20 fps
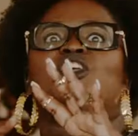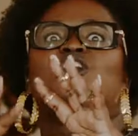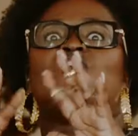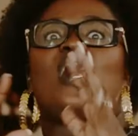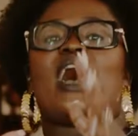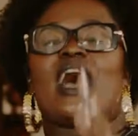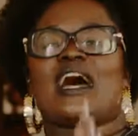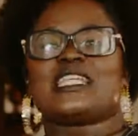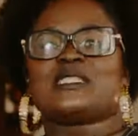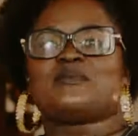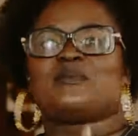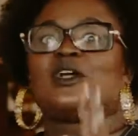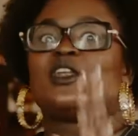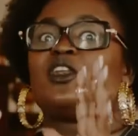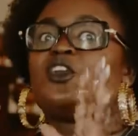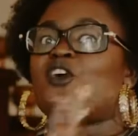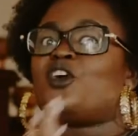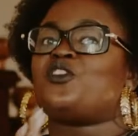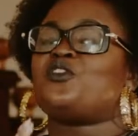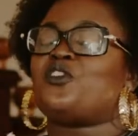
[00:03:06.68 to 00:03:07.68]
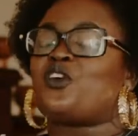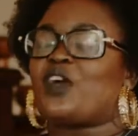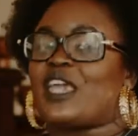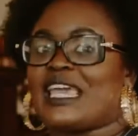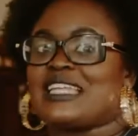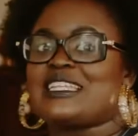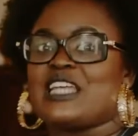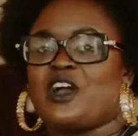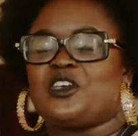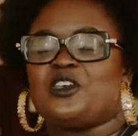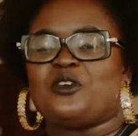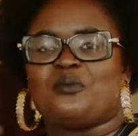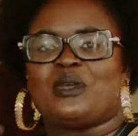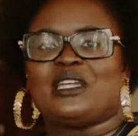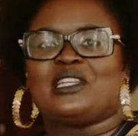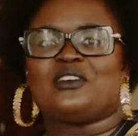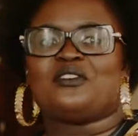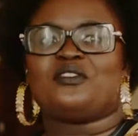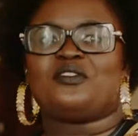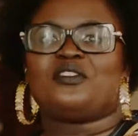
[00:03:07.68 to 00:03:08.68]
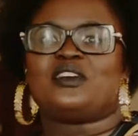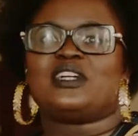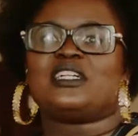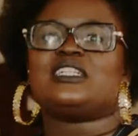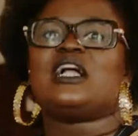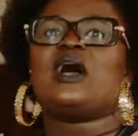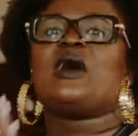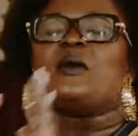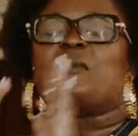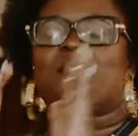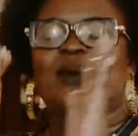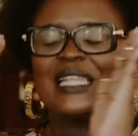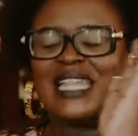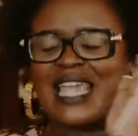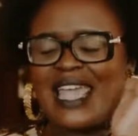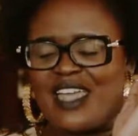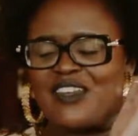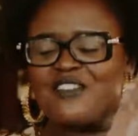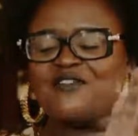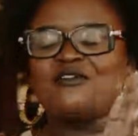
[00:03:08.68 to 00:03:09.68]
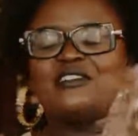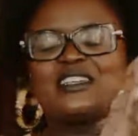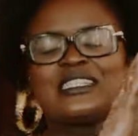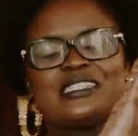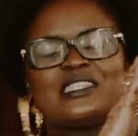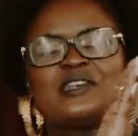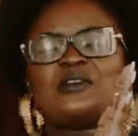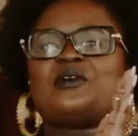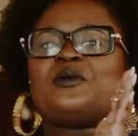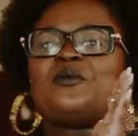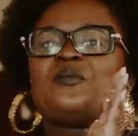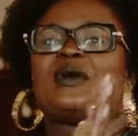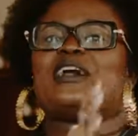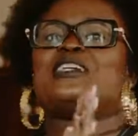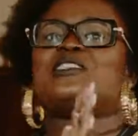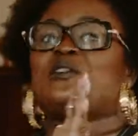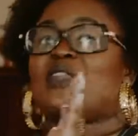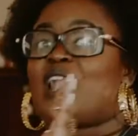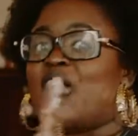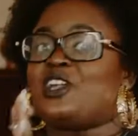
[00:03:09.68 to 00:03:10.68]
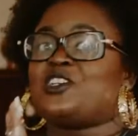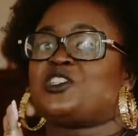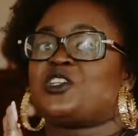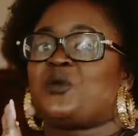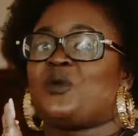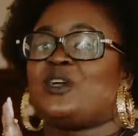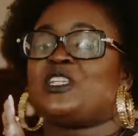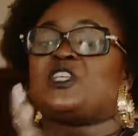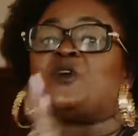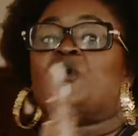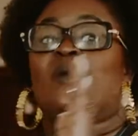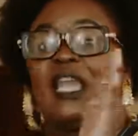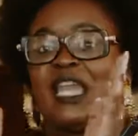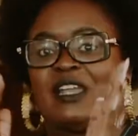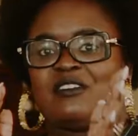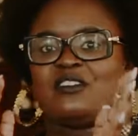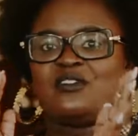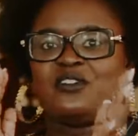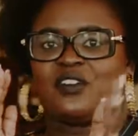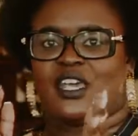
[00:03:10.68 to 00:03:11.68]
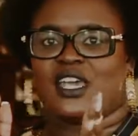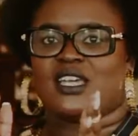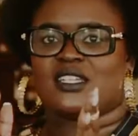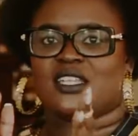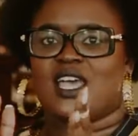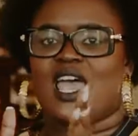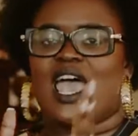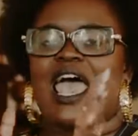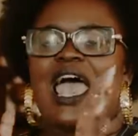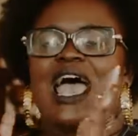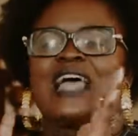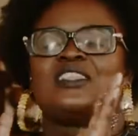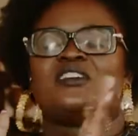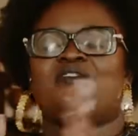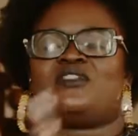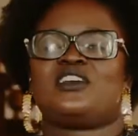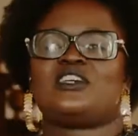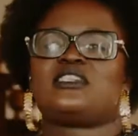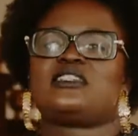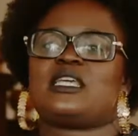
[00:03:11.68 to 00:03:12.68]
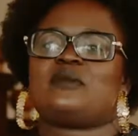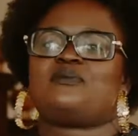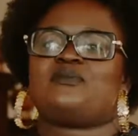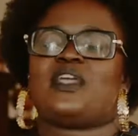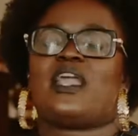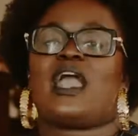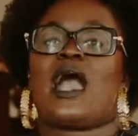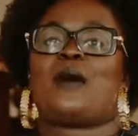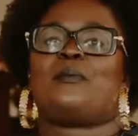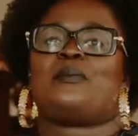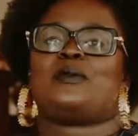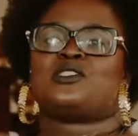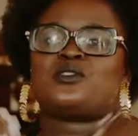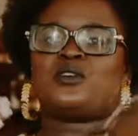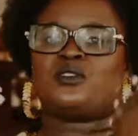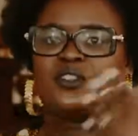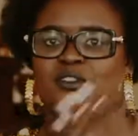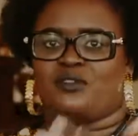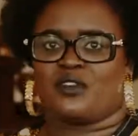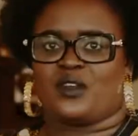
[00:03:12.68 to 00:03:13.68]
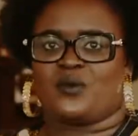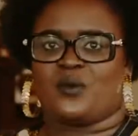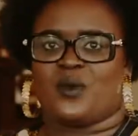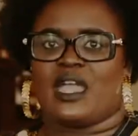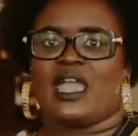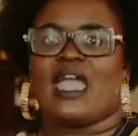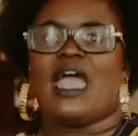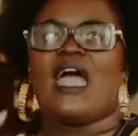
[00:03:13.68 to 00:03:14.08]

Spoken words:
your husband not forget how you made him feel, but every single person at your wedding will never forget. And the very same thing happens on the runway.